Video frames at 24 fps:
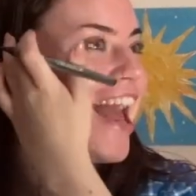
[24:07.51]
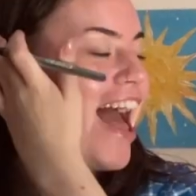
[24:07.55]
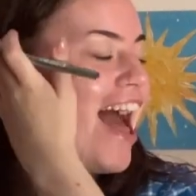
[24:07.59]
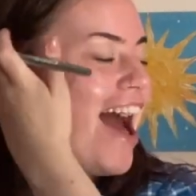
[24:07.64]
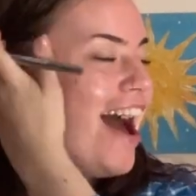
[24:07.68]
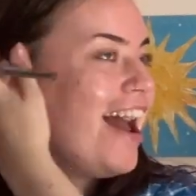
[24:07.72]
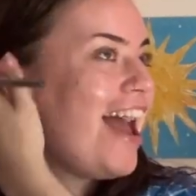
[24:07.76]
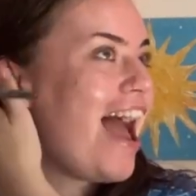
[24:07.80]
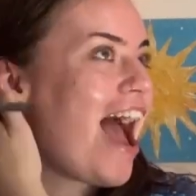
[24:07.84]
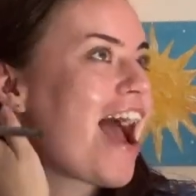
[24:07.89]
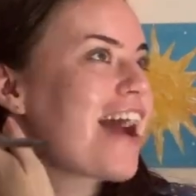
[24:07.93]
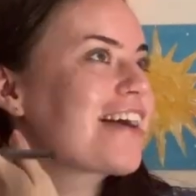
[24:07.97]

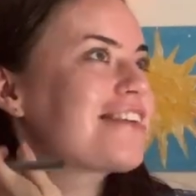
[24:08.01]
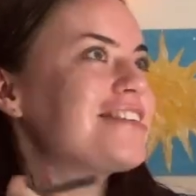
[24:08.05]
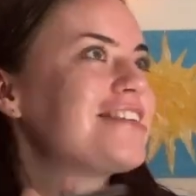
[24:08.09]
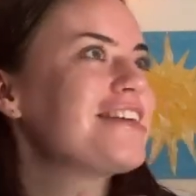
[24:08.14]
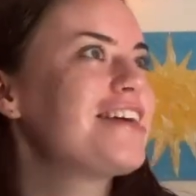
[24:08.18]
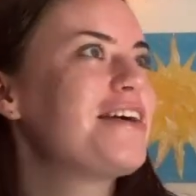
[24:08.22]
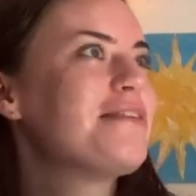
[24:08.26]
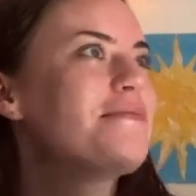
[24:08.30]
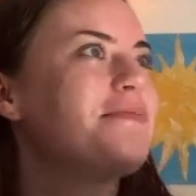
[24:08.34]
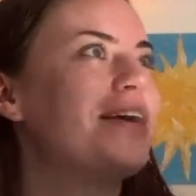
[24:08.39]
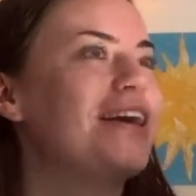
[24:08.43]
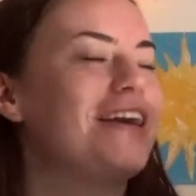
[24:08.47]
actually
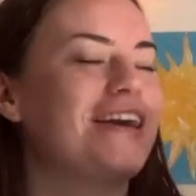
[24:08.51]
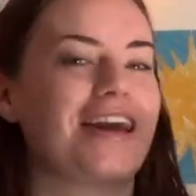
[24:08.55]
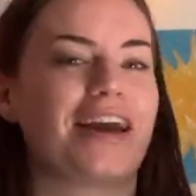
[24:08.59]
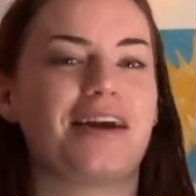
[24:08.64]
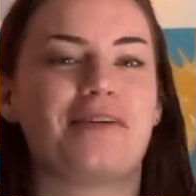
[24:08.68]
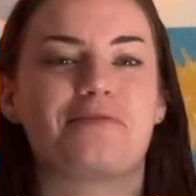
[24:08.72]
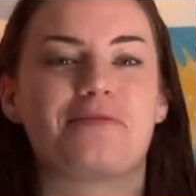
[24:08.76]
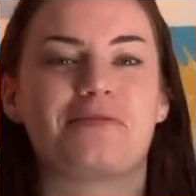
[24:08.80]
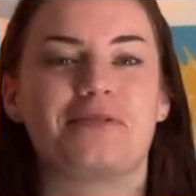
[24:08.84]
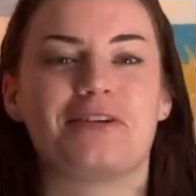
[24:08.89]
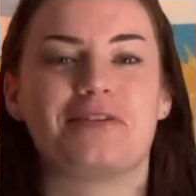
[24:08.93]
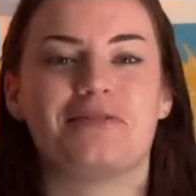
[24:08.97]
am
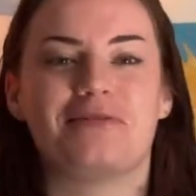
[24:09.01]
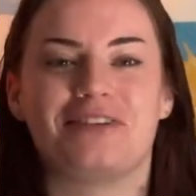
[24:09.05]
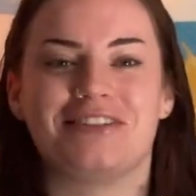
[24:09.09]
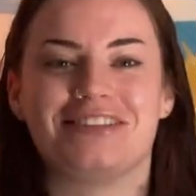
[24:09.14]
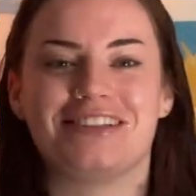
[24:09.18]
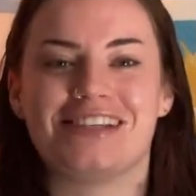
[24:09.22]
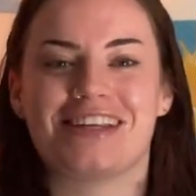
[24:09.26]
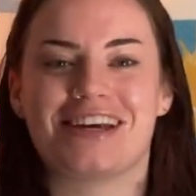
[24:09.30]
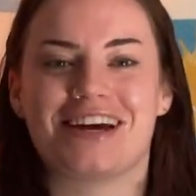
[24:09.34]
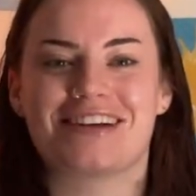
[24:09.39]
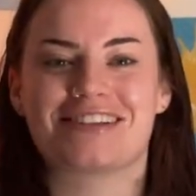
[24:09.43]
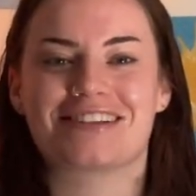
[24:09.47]
incapable of
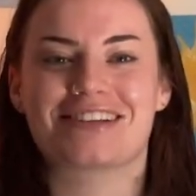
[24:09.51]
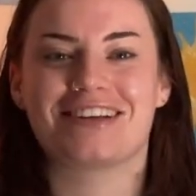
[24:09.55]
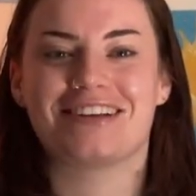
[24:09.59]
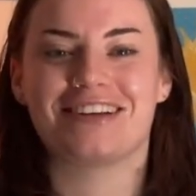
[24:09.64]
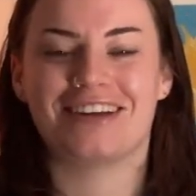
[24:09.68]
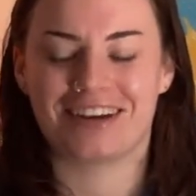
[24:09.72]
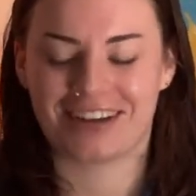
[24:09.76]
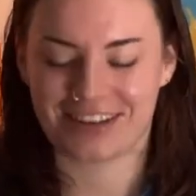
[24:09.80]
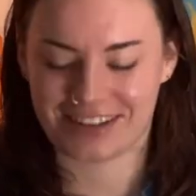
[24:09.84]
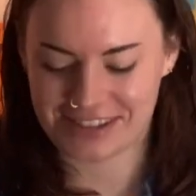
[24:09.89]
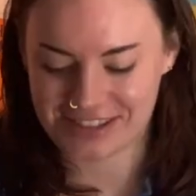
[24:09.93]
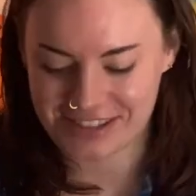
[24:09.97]
multitasking.
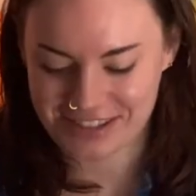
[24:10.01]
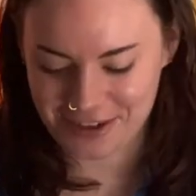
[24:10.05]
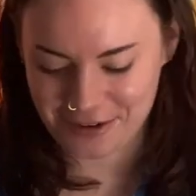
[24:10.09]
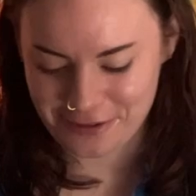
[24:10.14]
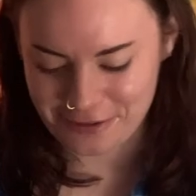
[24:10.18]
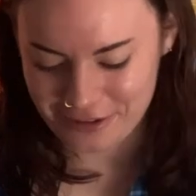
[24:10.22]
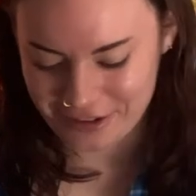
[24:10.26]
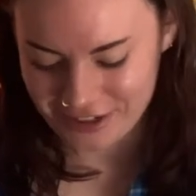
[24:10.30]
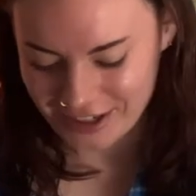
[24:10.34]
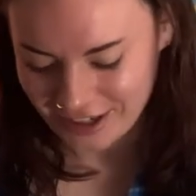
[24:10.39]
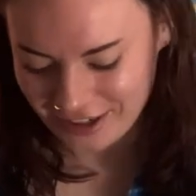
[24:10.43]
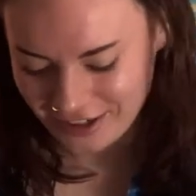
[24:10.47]
Like, it's so funny.